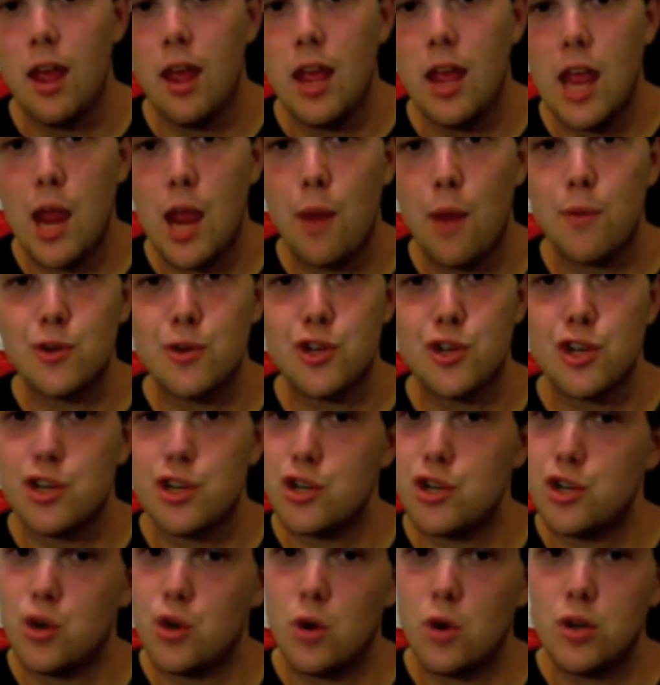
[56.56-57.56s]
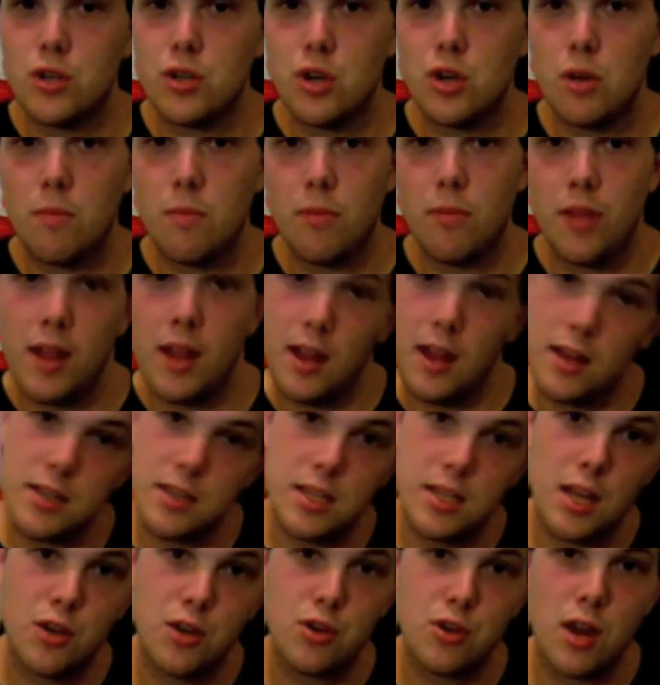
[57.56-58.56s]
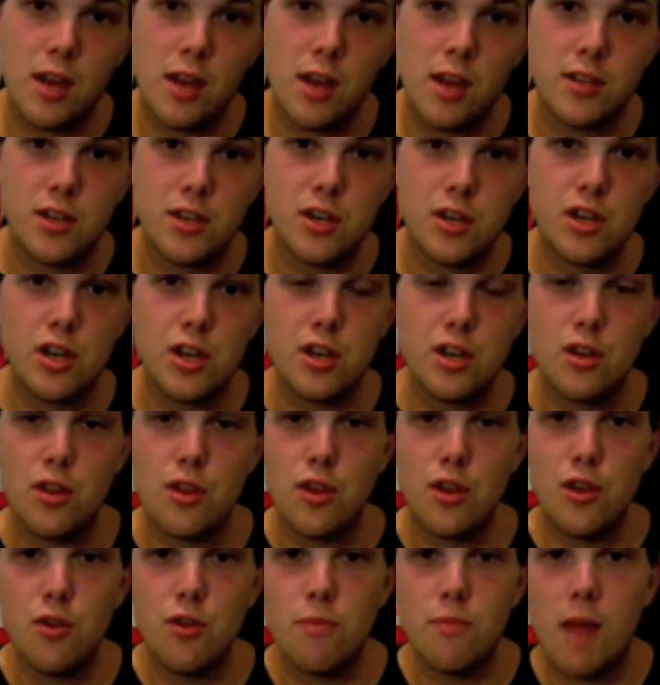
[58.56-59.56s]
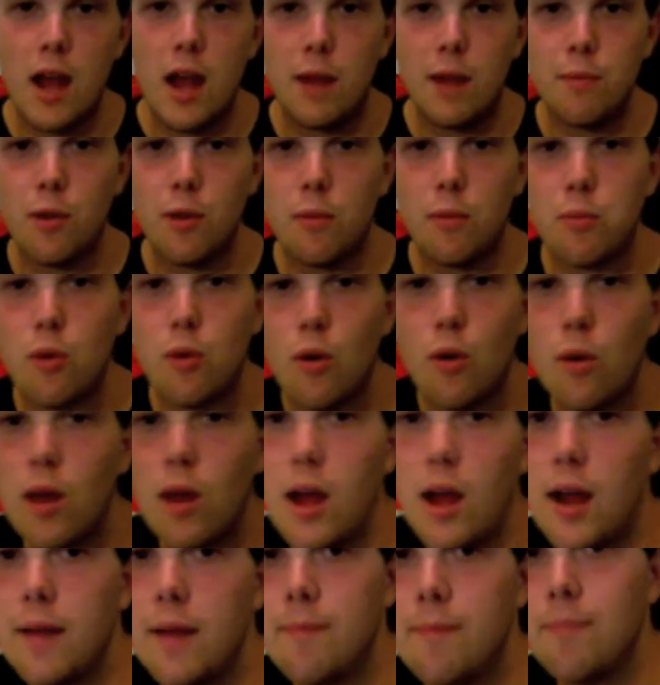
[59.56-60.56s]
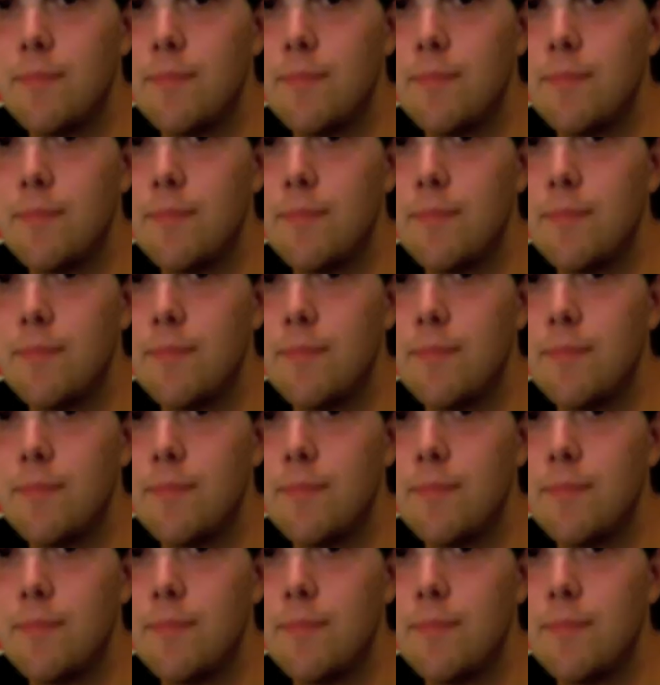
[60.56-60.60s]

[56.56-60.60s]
It was just a short-term thing as they transitioned to the new MacBook Pro line.